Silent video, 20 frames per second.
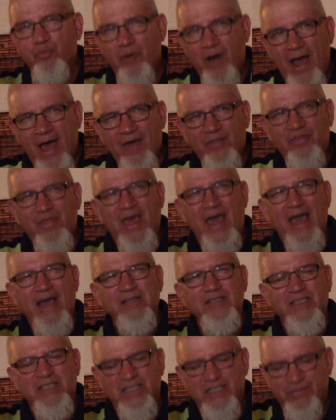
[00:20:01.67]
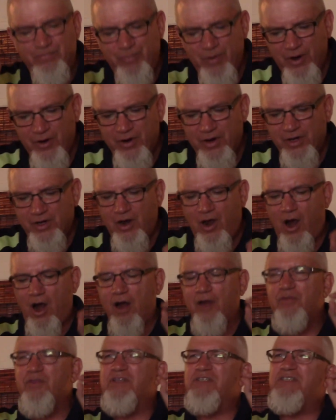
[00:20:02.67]
breath, and spirit
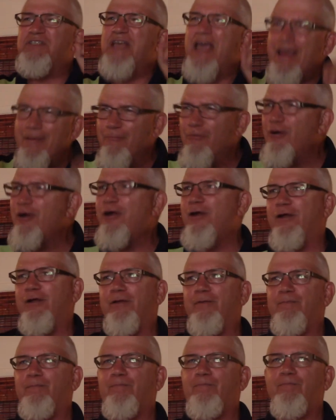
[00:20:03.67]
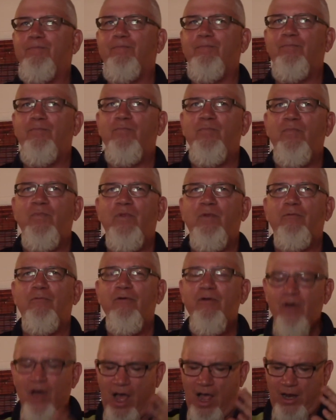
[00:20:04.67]
are the same word,
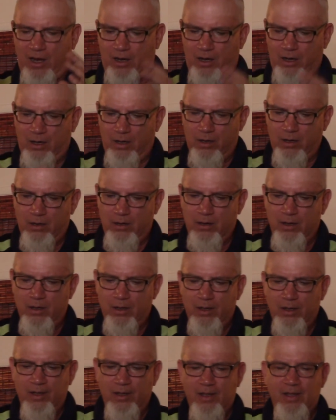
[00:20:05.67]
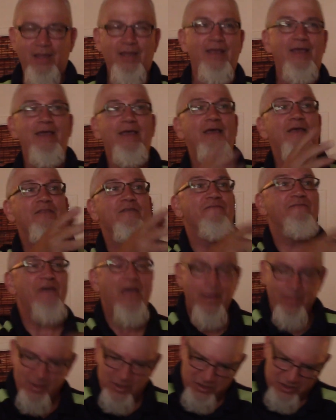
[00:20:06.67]
ruach. In the
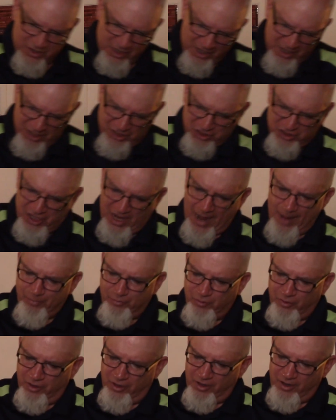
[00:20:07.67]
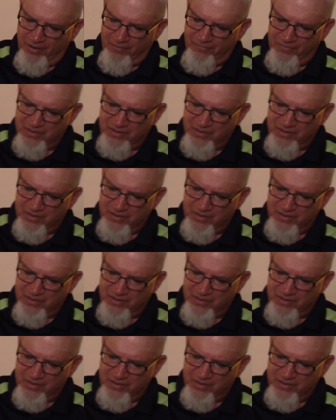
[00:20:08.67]
famous chapter of